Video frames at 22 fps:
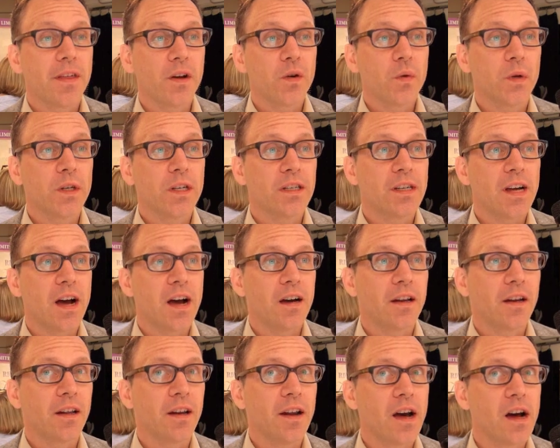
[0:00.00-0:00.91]
think when
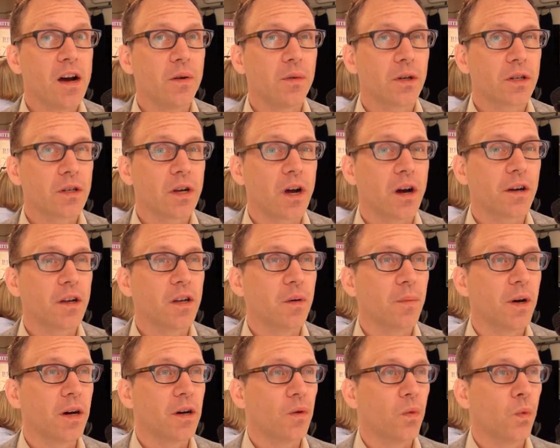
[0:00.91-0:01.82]
Don and I were
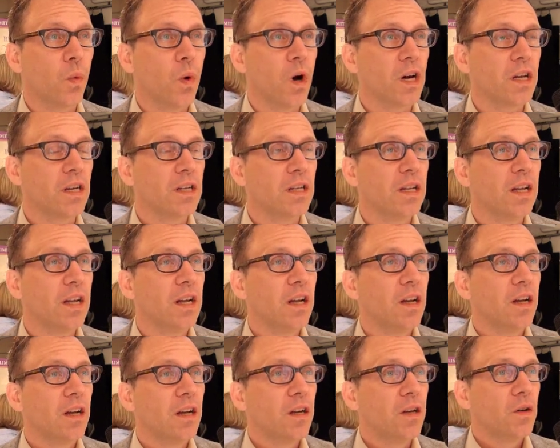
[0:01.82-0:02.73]
talking about
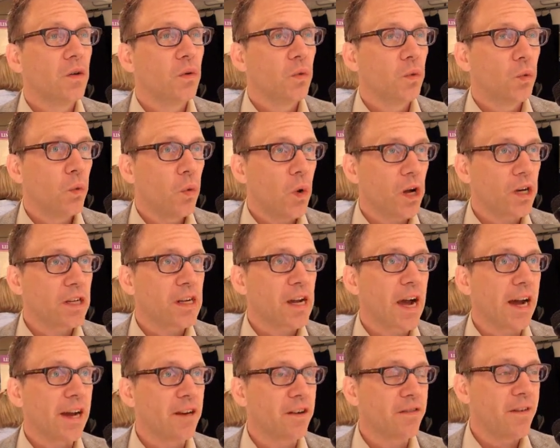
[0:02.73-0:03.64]
what
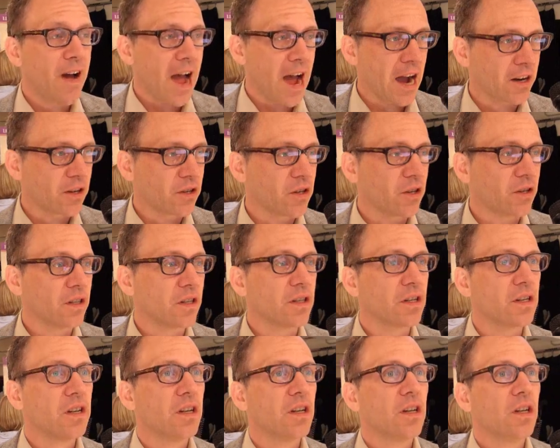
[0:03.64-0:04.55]
kind of
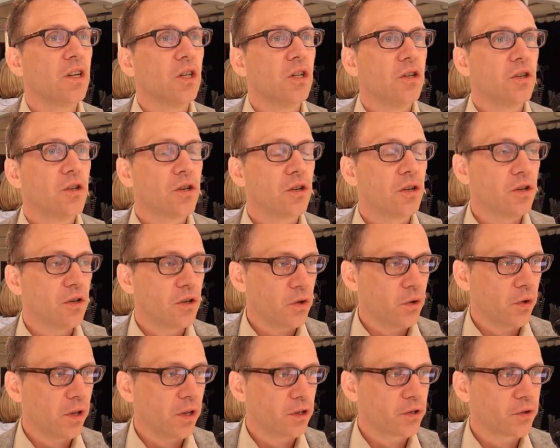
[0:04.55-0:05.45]
actor should
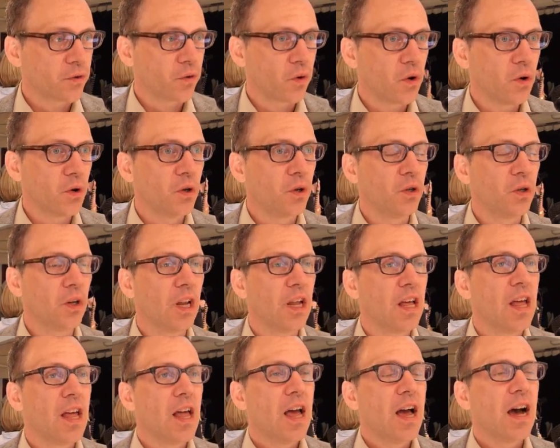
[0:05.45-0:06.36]
do this role,
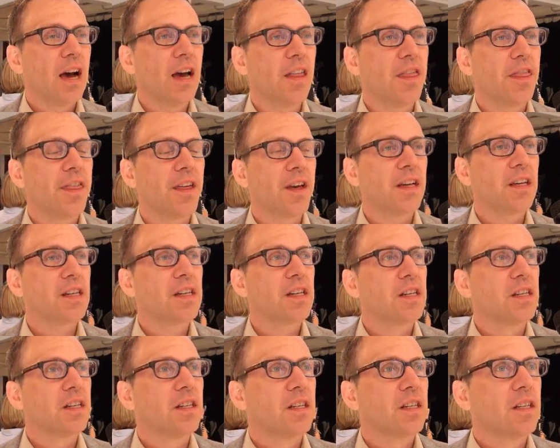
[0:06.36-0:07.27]
I think
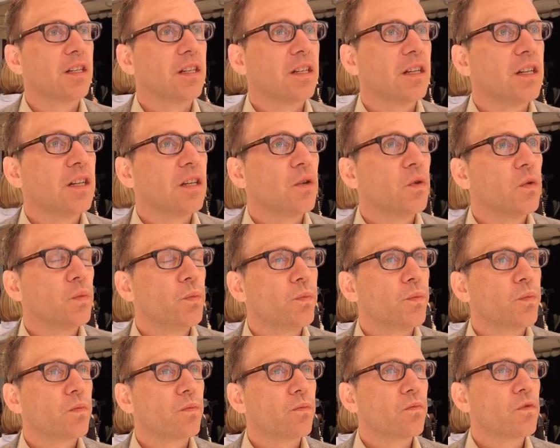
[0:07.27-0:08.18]

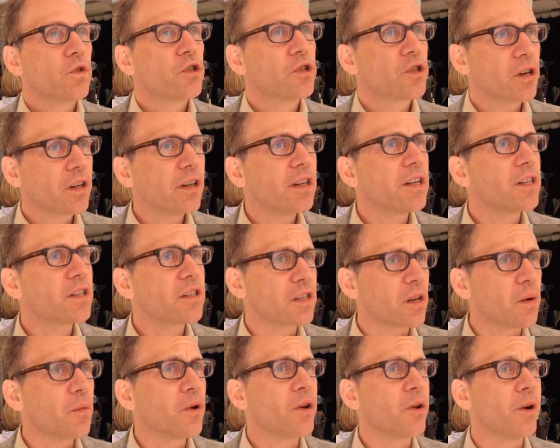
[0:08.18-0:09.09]
certainly it's
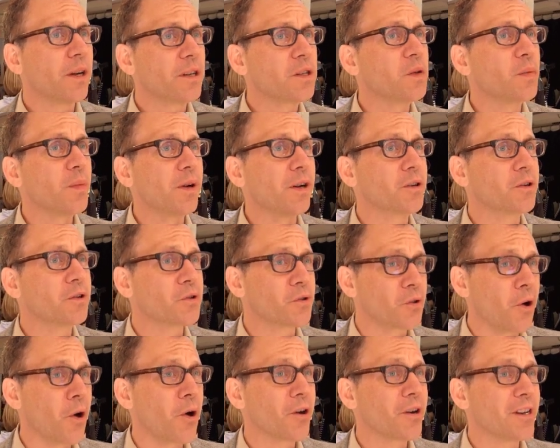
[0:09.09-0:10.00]
someone who has to be
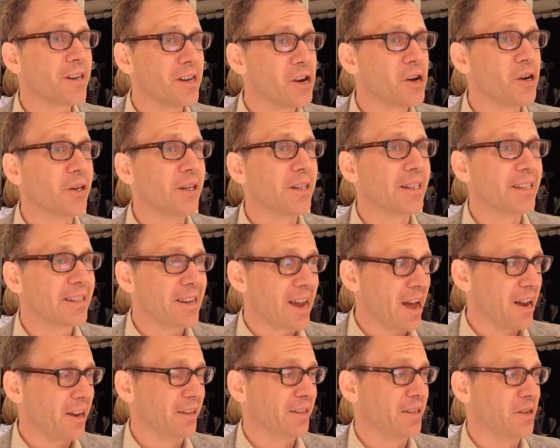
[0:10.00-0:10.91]
extraordinarily
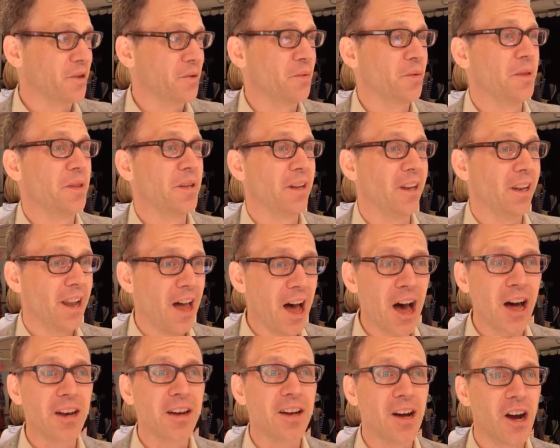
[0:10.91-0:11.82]
talented with a
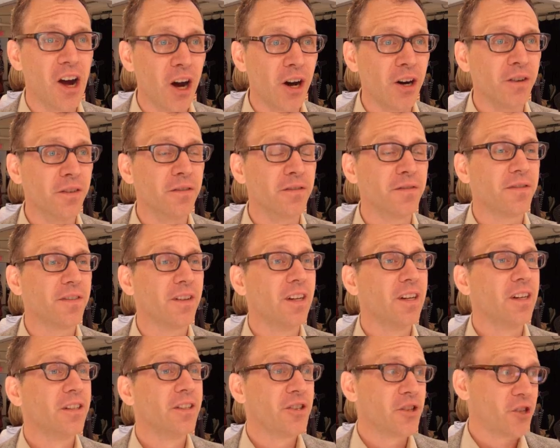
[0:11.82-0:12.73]
lot of
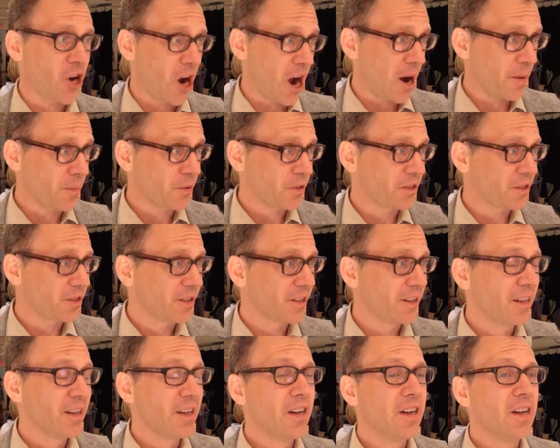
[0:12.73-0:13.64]
chops.